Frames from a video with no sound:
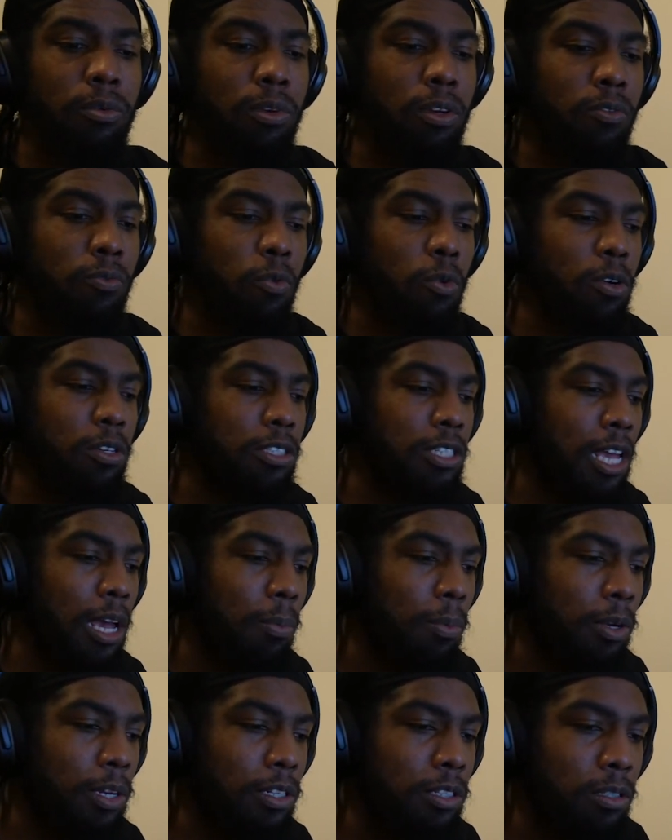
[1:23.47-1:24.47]
for
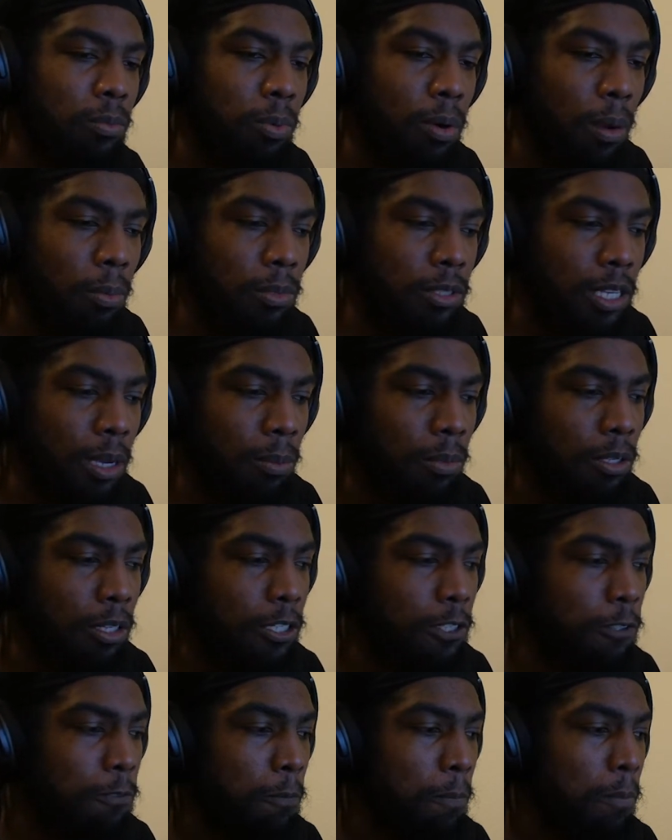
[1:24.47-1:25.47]
example, here's a prime example of
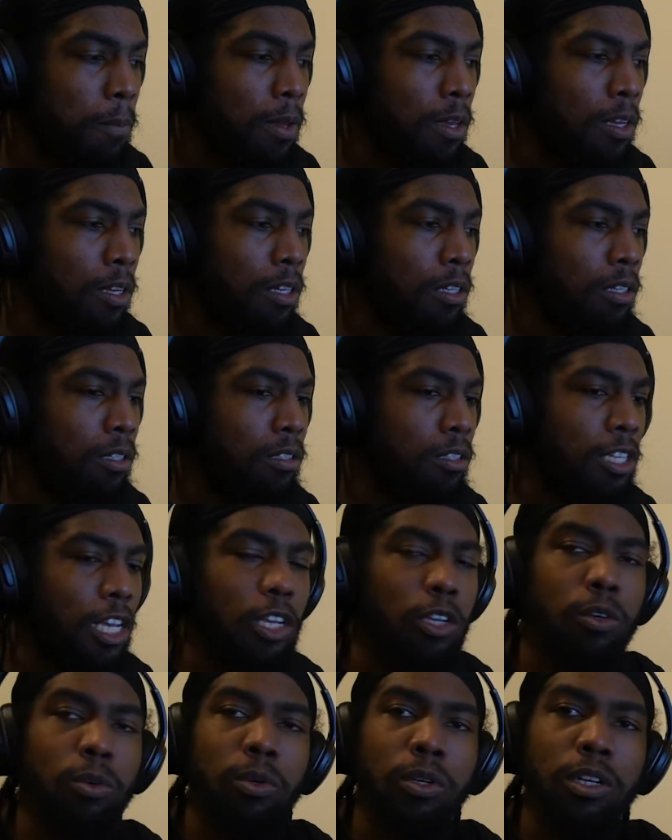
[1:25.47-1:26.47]
this.
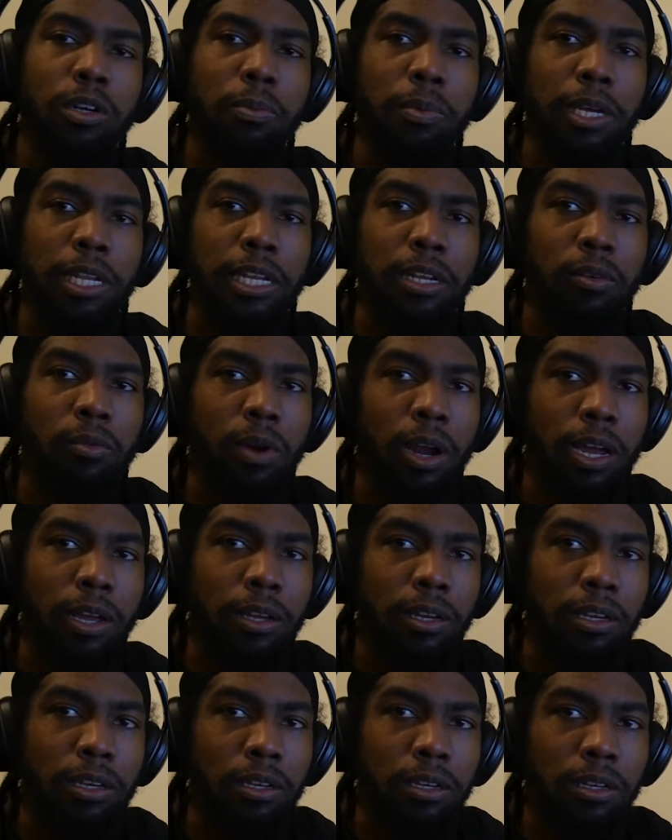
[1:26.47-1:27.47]
Say you're a comedian, right?
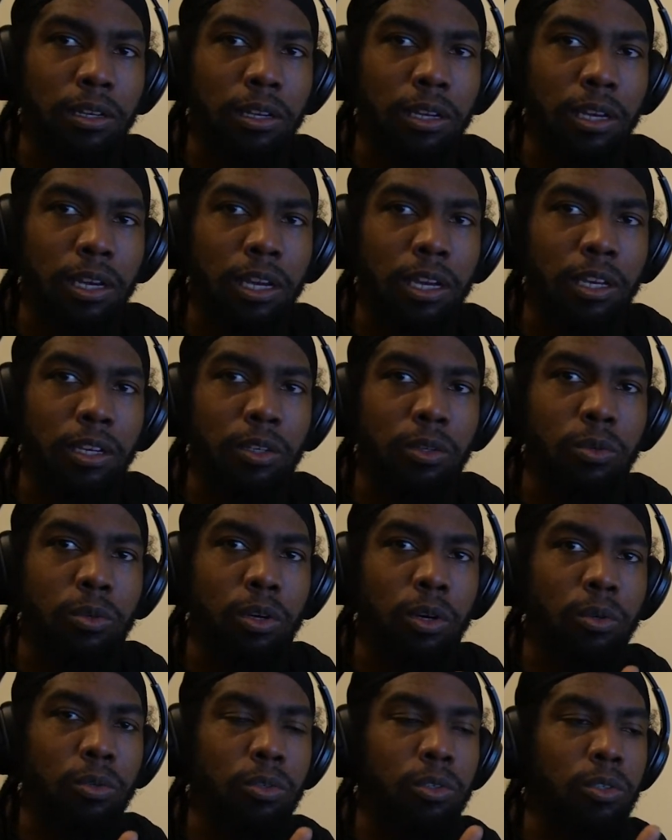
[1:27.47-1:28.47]
And
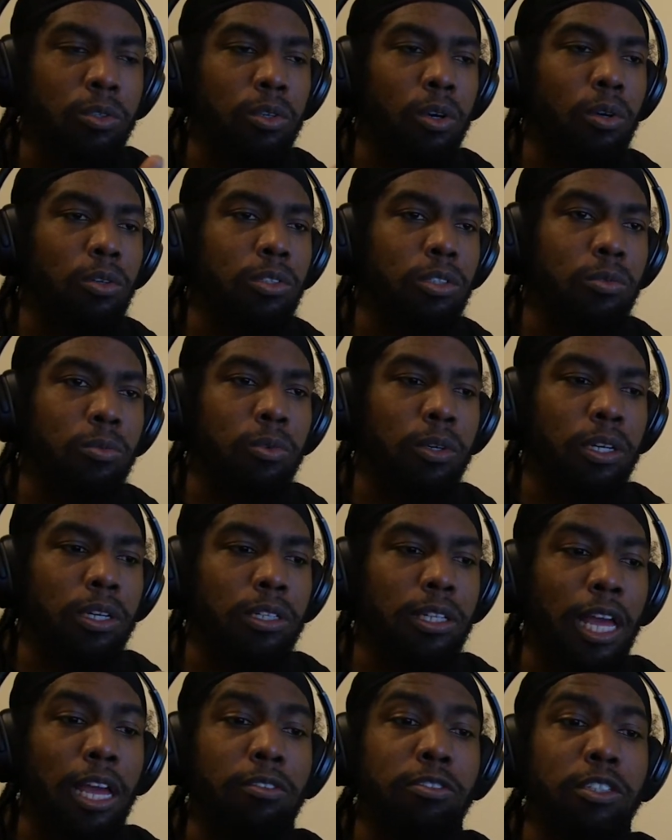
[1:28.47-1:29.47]
you go somewhere.
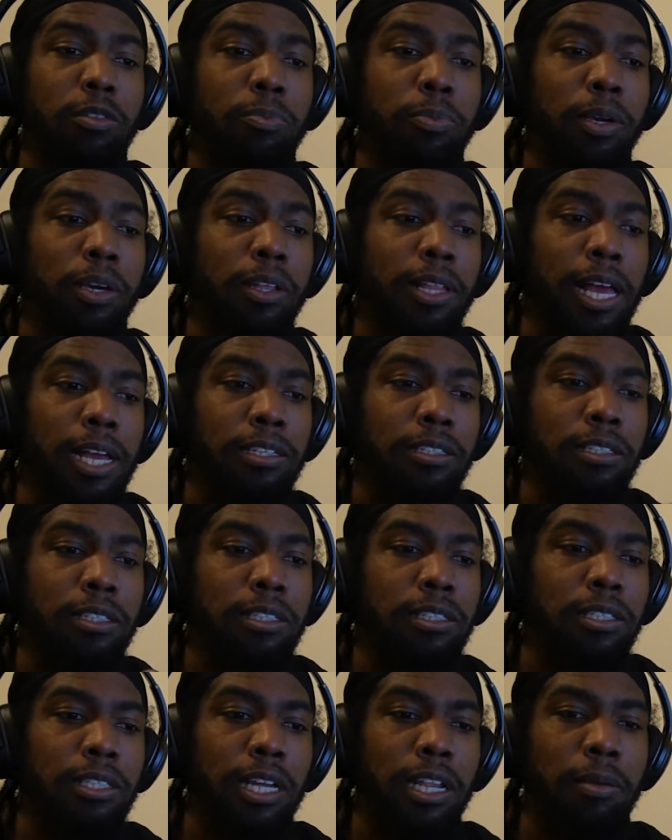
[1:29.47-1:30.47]
Dave Chappelle
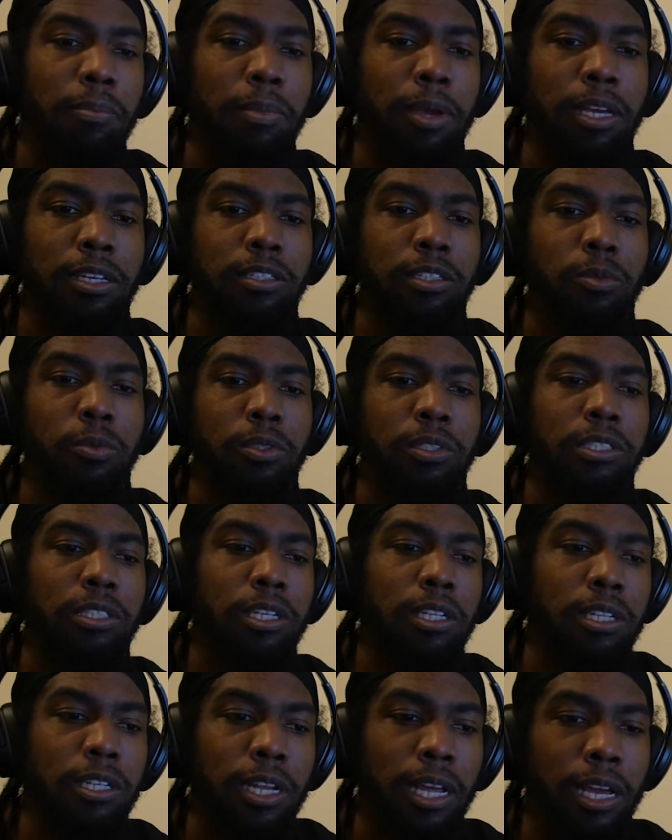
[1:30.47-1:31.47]
actually said it best. He was
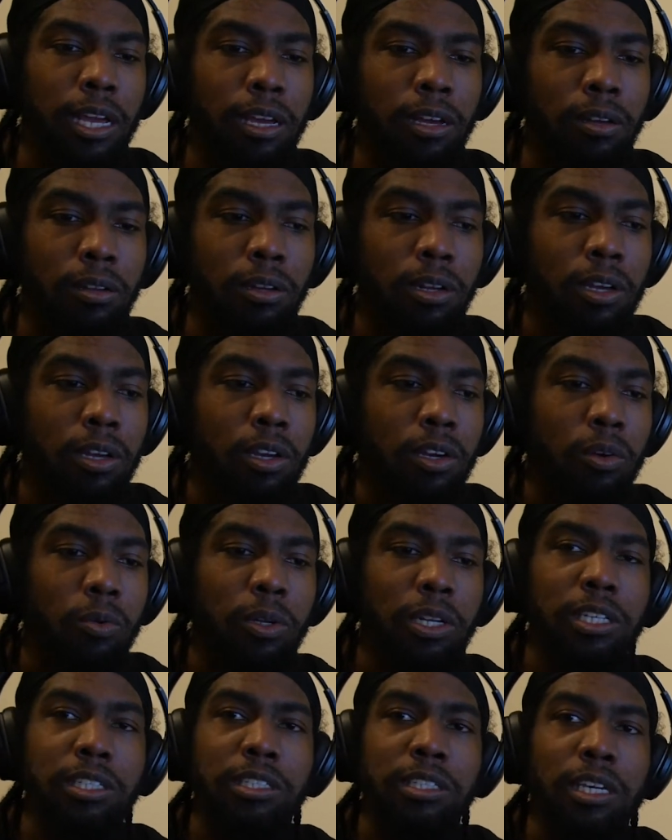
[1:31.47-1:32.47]
sitting down
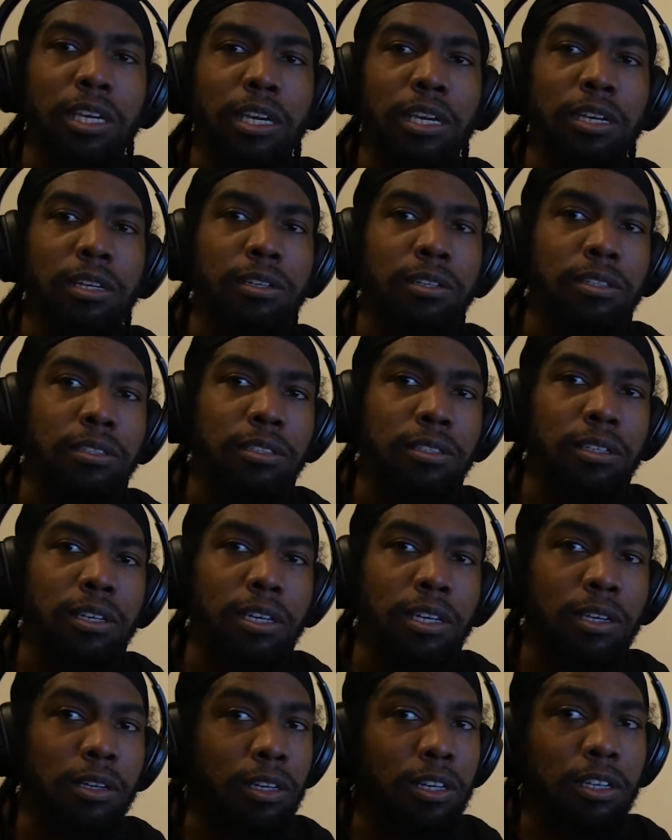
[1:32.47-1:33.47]
with his kids.
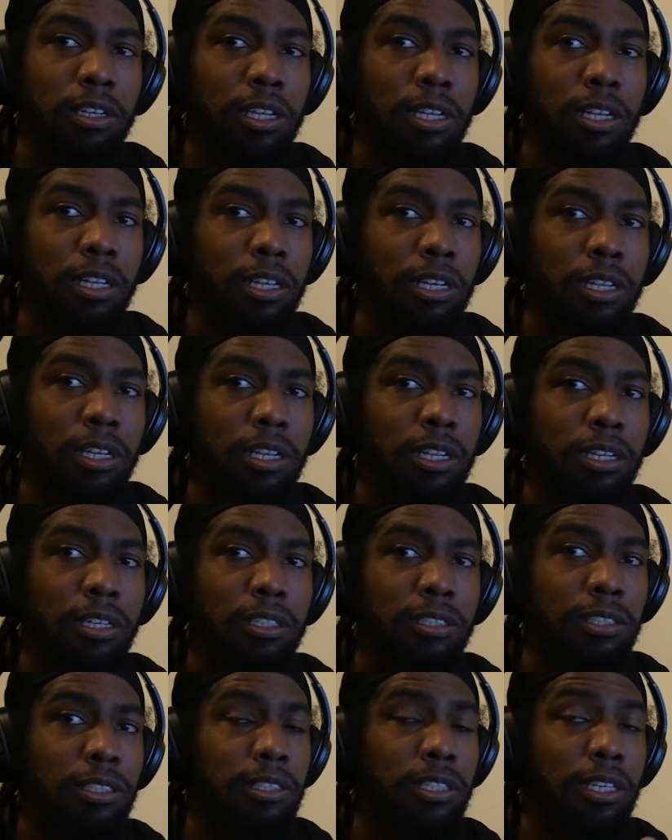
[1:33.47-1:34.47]
It
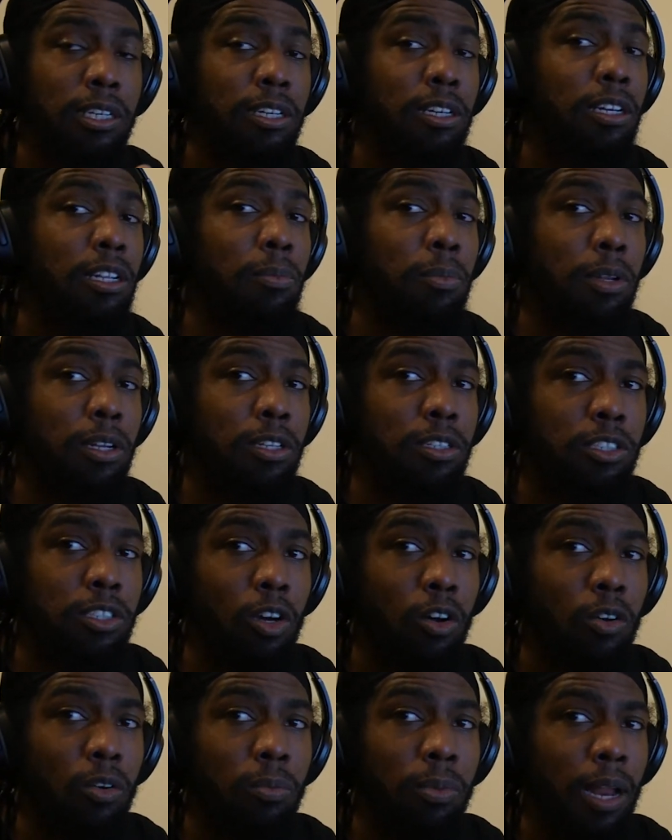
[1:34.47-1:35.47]
could have been a
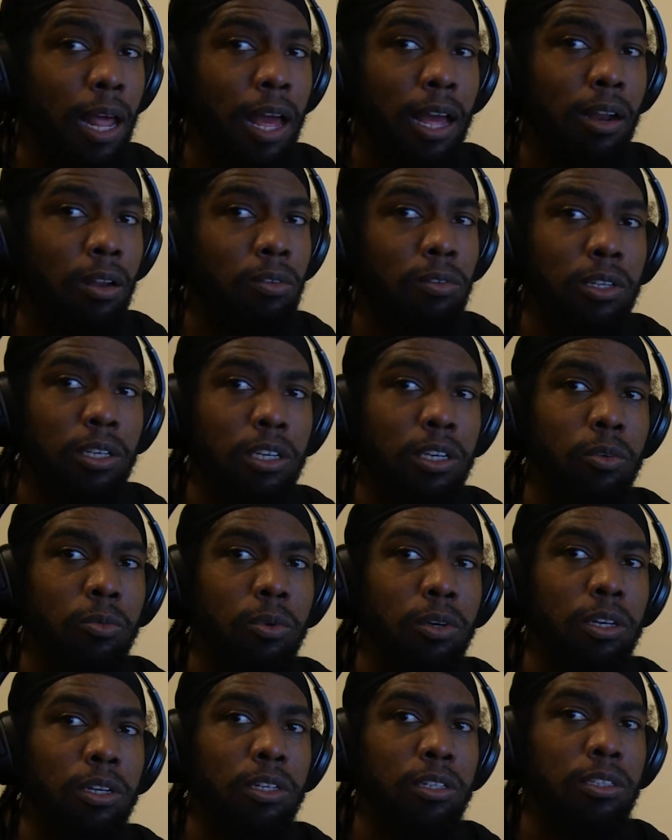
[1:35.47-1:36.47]
joke, but I don't think he
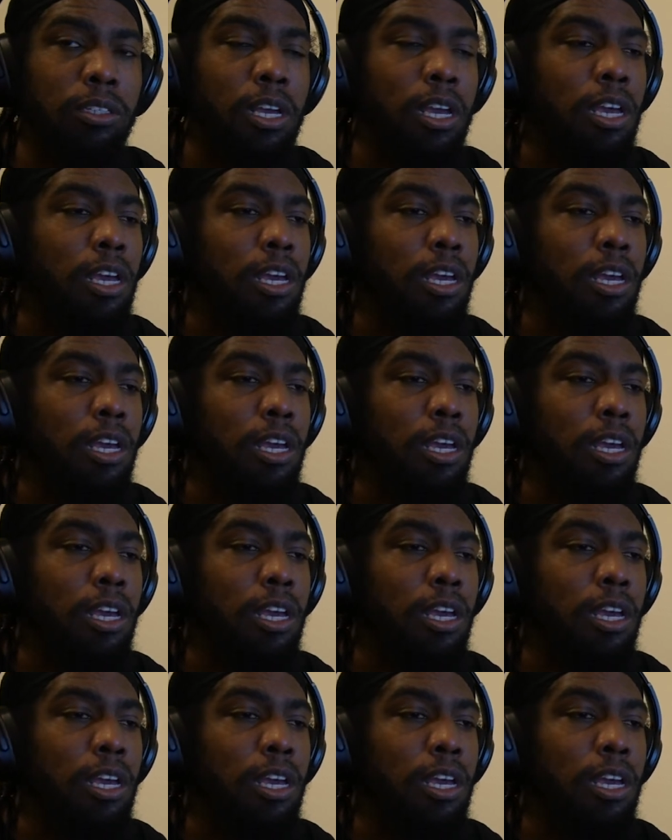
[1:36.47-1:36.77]
was.